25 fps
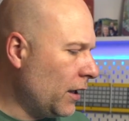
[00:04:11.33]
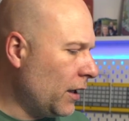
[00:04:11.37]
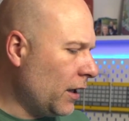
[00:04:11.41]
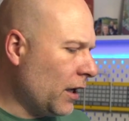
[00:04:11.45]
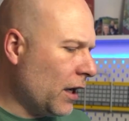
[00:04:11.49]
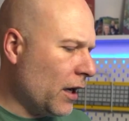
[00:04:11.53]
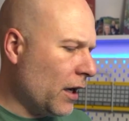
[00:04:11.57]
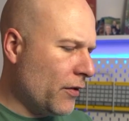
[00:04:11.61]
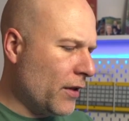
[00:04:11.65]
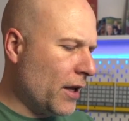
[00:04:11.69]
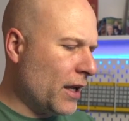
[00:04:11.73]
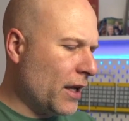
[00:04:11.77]

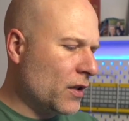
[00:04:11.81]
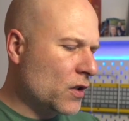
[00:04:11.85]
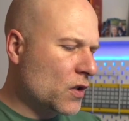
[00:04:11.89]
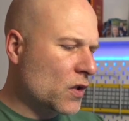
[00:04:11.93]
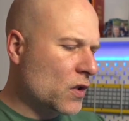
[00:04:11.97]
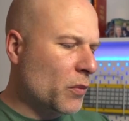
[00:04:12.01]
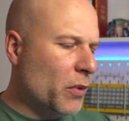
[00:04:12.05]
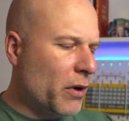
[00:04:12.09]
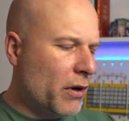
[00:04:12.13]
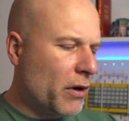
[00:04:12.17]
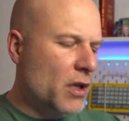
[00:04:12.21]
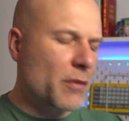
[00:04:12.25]
And then
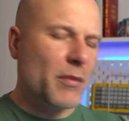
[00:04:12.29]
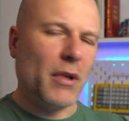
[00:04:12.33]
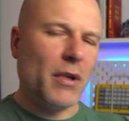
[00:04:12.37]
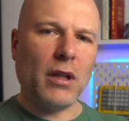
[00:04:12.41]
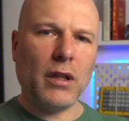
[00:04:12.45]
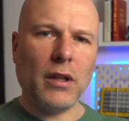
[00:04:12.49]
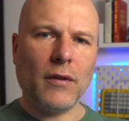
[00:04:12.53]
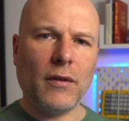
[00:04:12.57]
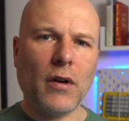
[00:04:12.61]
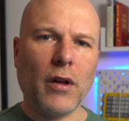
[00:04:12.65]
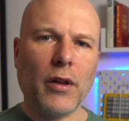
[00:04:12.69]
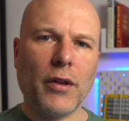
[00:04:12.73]
somewhere in the middle
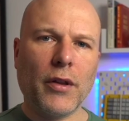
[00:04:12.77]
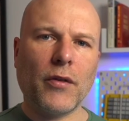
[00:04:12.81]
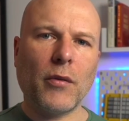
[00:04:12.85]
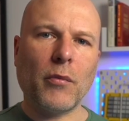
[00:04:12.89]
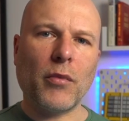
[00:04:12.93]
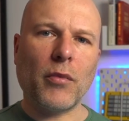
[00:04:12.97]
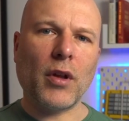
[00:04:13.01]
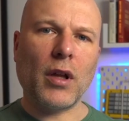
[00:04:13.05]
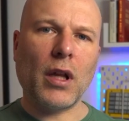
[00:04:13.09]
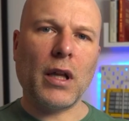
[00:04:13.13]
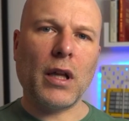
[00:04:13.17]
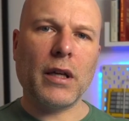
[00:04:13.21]
you've got
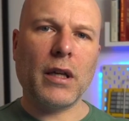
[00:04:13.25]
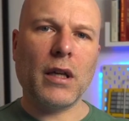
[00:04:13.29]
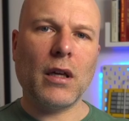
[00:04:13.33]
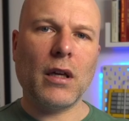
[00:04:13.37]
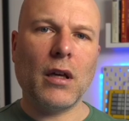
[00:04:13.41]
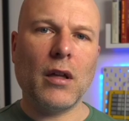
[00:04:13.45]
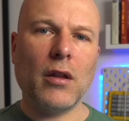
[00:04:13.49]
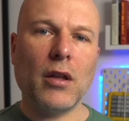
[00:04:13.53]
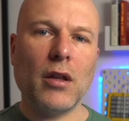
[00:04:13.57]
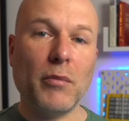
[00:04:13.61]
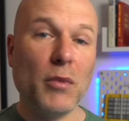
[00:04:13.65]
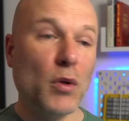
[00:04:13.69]
something like
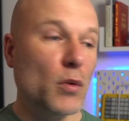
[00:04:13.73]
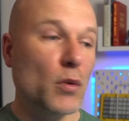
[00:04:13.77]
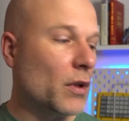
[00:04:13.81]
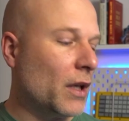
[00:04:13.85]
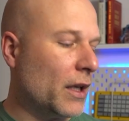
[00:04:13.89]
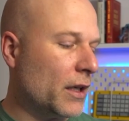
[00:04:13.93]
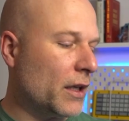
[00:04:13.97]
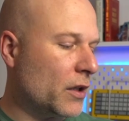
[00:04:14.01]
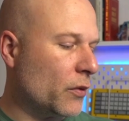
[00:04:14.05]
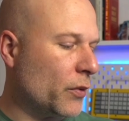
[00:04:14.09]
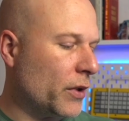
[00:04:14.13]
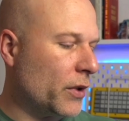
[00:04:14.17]
the
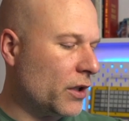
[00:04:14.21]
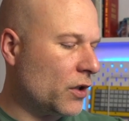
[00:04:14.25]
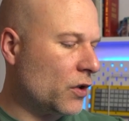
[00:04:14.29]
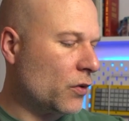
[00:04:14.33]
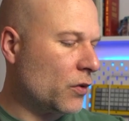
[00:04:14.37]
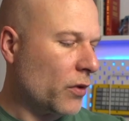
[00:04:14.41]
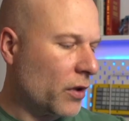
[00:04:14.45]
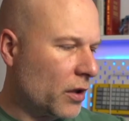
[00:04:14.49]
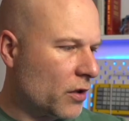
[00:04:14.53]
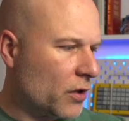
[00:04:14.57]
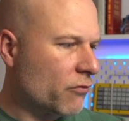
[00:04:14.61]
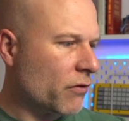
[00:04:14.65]
Moonlander, which
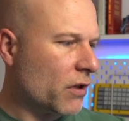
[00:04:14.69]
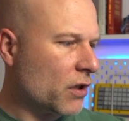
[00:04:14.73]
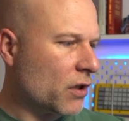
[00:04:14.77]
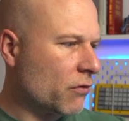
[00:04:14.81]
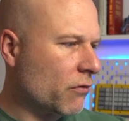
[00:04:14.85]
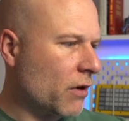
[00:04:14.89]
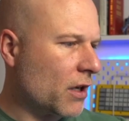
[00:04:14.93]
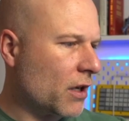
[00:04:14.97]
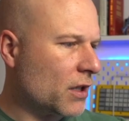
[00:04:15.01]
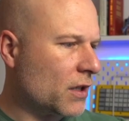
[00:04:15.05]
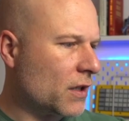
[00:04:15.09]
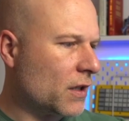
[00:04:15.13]
with its wrist
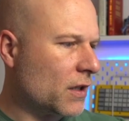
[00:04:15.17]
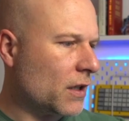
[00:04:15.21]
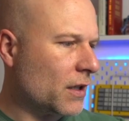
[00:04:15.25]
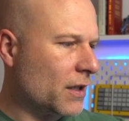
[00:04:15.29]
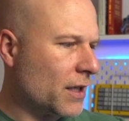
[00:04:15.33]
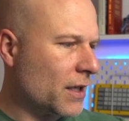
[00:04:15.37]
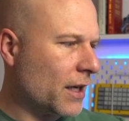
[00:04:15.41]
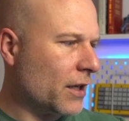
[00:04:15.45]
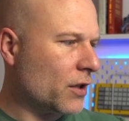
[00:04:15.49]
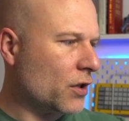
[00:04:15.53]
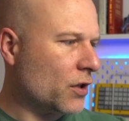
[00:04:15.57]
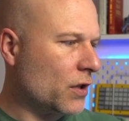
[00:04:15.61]
rest
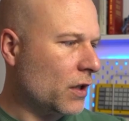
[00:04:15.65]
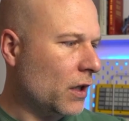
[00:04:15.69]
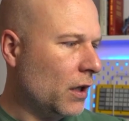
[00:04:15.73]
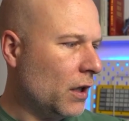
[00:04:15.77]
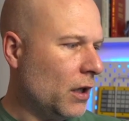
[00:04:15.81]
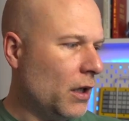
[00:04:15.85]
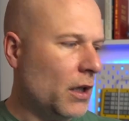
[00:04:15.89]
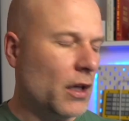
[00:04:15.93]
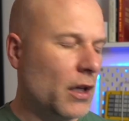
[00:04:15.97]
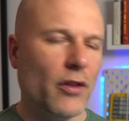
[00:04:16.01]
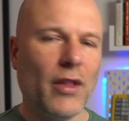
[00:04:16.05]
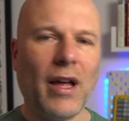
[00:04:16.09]
attached,
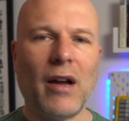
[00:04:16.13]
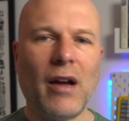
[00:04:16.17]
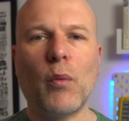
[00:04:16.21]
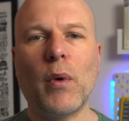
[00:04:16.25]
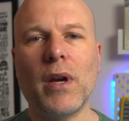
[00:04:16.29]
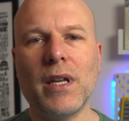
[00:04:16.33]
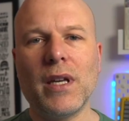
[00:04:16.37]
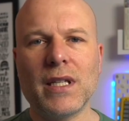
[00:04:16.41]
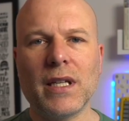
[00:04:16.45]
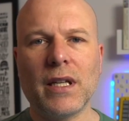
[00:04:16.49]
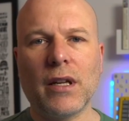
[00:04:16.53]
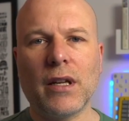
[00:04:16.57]
that
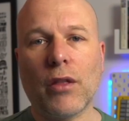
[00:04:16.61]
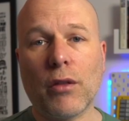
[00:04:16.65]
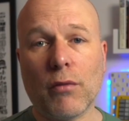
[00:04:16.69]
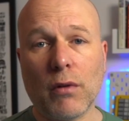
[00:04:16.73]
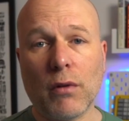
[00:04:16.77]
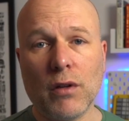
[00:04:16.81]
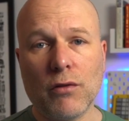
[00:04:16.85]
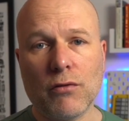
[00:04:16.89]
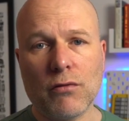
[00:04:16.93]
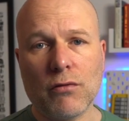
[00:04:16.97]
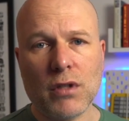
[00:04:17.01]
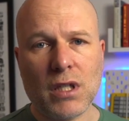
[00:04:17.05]
weighs in at
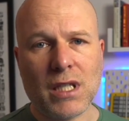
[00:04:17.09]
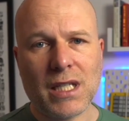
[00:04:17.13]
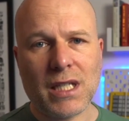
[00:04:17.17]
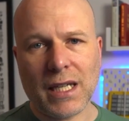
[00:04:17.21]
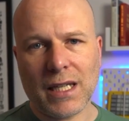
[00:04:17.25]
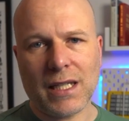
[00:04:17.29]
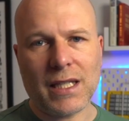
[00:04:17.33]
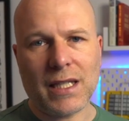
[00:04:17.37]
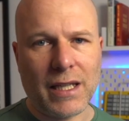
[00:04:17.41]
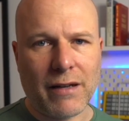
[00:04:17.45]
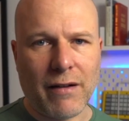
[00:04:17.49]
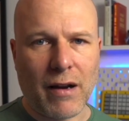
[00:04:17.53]

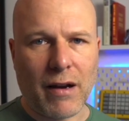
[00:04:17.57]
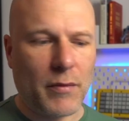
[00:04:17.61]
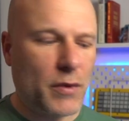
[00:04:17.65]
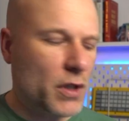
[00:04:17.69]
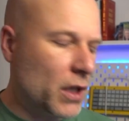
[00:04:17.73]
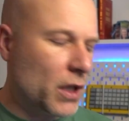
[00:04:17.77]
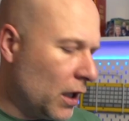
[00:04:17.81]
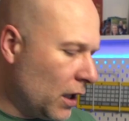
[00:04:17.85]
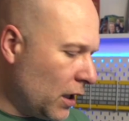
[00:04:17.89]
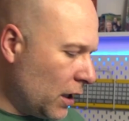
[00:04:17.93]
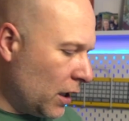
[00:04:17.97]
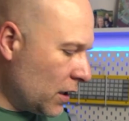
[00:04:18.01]
360 grams.
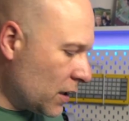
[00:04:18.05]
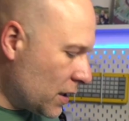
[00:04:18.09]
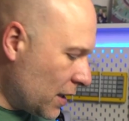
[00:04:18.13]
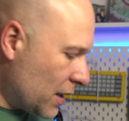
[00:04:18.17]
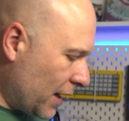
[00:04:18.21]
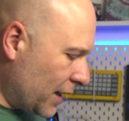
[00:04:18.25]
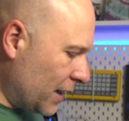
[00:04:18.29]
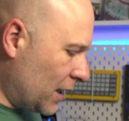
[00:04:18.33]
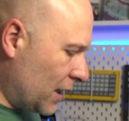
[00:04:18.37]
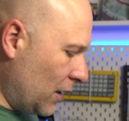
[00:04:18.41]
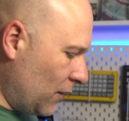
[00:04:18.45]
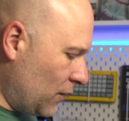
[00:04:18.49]
So
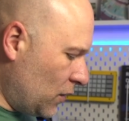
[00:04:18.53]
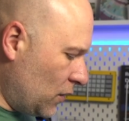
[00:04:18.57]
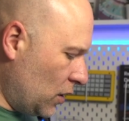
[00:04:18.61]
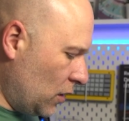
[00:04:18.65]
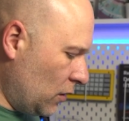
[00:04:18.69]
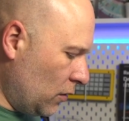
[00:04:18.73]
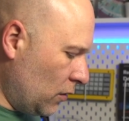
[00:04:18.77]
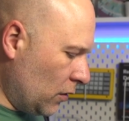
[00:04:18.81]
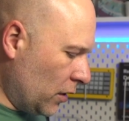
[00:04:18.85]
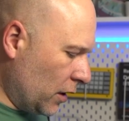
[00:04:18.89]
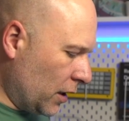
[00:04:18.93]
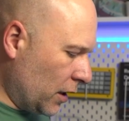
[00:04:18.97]
that gives
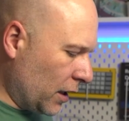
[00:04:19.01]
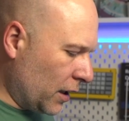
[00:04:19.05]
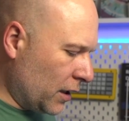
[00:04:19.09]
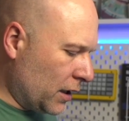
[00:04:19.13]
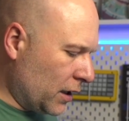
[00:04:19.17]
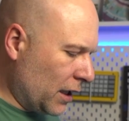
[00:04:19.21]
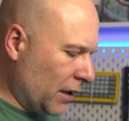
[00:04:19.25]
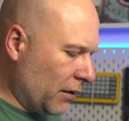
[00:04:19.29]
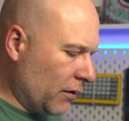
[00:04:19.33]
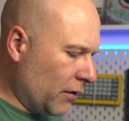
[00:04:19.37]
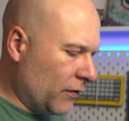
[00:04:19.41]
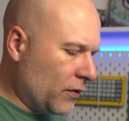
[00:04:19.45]
you an
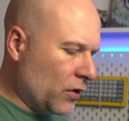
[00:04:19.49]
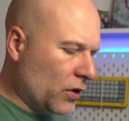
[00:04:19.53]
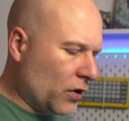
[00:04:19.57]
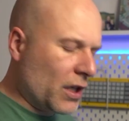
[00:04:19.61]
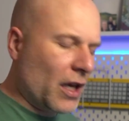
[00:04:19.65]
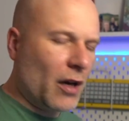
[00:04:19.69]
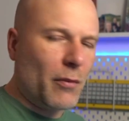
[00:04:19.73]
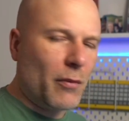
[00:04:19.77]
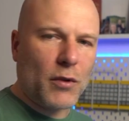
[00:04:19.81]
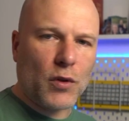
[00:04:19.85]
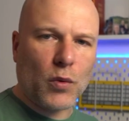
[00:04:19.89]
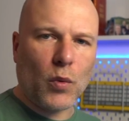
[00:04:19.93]
idea of just
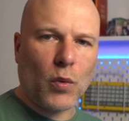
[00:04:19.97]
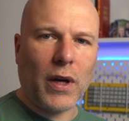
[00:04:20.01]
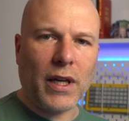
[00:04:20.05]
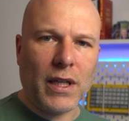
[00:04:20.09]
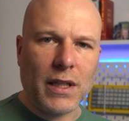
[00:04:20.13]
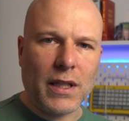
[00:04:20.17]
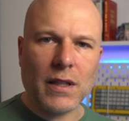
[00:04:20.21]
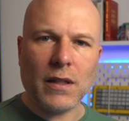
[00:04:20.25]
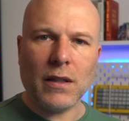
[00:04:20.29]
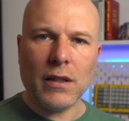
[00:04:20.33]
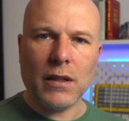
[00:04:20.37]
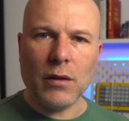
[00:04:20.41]
how much
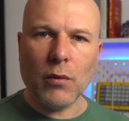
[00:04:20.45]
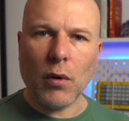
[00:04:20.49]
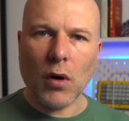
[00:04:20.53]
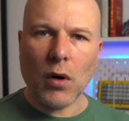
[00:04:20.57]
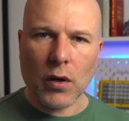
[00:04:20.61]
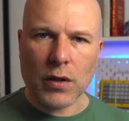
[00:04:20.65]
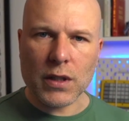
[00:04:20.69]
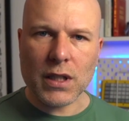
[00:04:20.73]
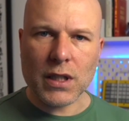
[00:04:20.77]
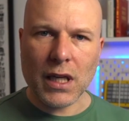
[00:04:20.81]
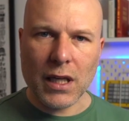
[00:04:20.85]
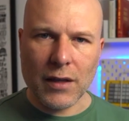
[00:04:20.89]
weight you are
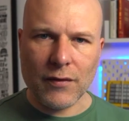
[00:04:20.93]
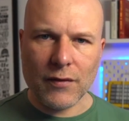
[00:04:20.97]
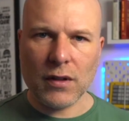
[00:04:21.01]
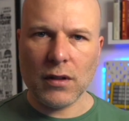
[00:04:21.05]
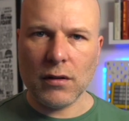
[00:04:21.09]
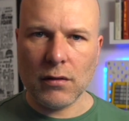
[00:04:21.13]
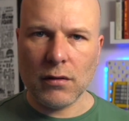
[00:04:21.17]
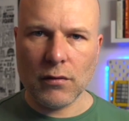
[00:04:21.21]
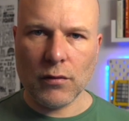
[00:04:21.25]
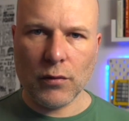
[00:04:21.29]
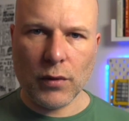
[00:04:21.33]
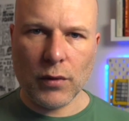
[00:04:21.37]
saving
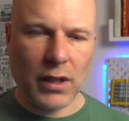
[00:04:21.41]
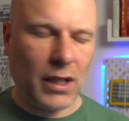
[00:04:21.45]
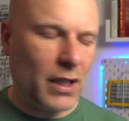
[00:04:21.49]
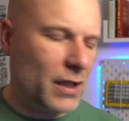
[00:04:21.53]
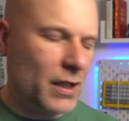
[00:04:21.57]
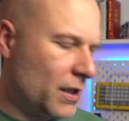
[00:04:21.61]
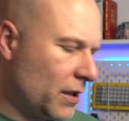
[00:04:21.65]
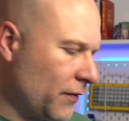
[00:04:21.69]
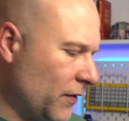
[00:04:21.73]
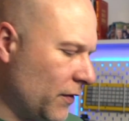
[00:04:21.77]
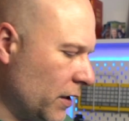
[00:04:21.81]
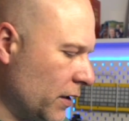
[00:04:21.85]
with this
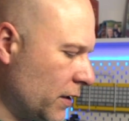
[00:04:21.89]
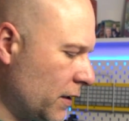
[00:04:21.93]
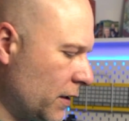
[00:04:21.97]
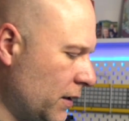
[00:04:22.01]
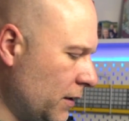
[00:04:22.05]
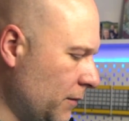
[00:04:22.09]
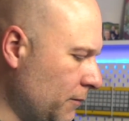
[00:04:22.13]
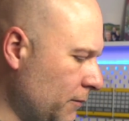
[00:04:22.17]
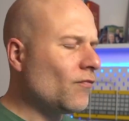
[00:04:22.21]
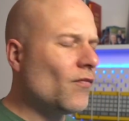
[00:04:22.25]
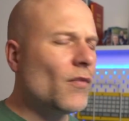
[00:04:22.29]
device.